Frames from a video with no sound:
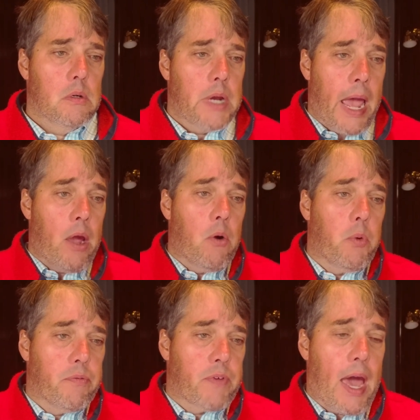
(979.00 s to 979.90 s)

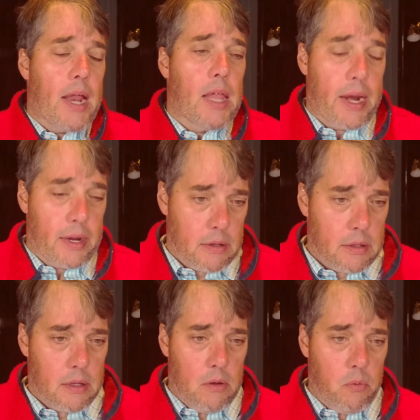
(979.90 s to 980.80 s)
Now
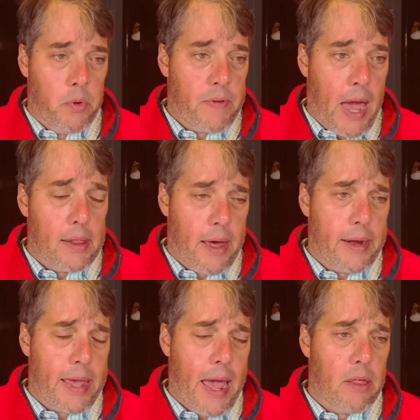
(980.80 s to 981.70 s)
we've got a
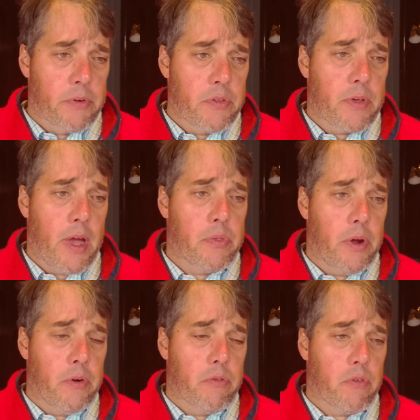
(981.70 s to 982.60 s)
lot of calories out
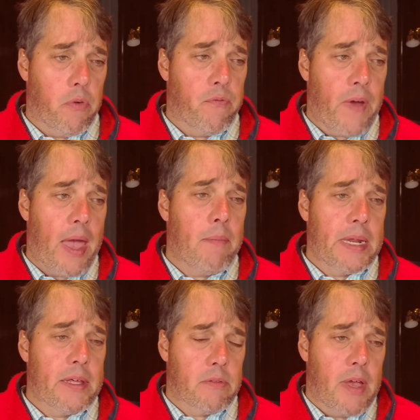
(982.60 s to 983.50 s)
there, and so
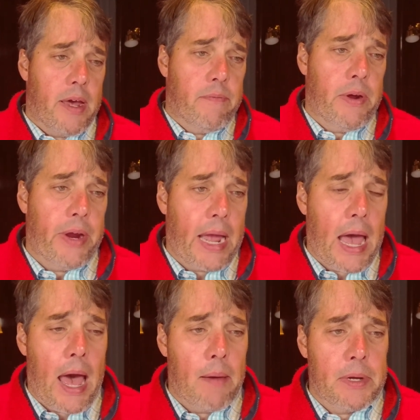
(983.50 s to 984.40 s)
famine is not a very
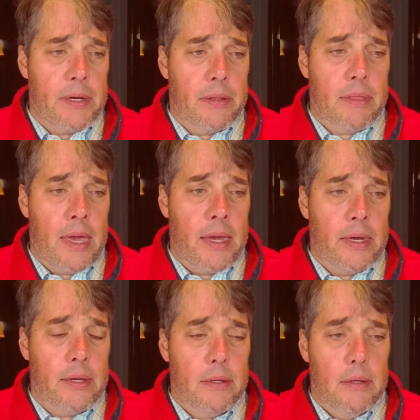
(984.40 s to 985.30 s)
common
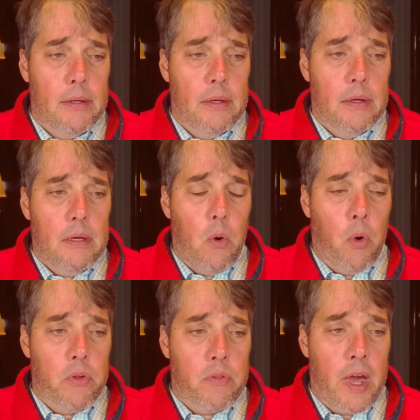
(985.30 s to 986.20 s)
thing,
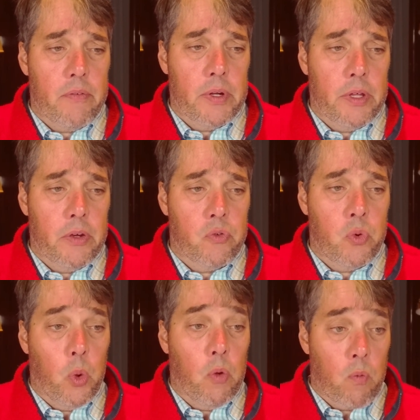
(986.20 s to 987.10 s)
or is not really a
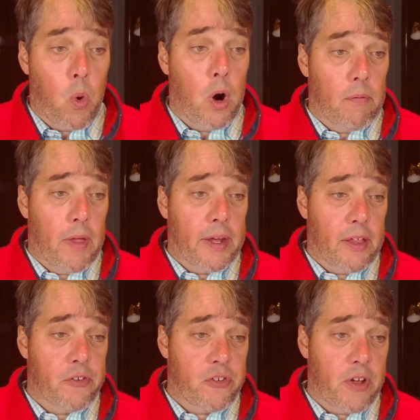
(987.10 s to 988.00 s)
tool of war of like,
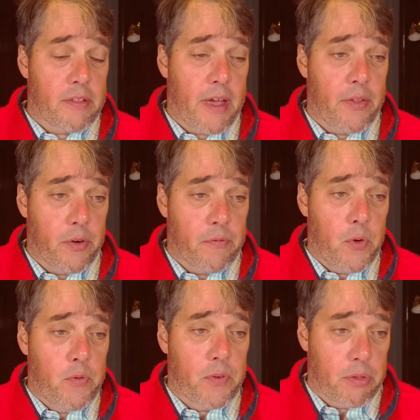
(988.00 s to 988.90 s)
let's shut down their
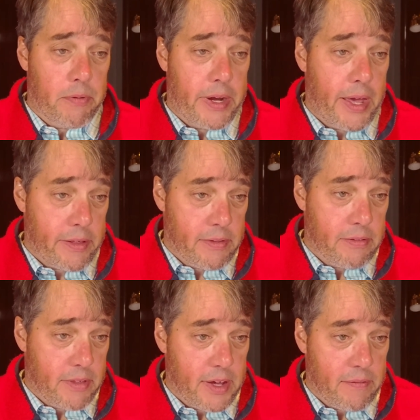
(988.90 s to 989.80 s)
food for 3 days
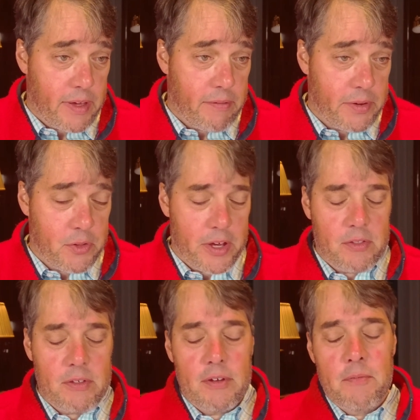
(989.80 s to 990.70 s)
and see if they
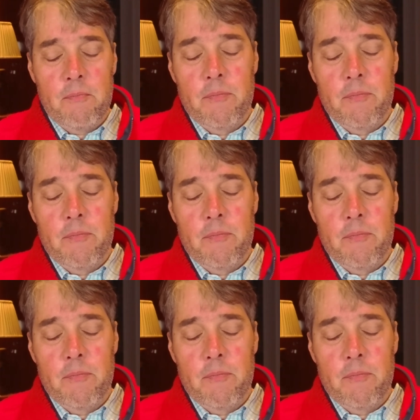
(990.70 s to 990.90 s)
resist.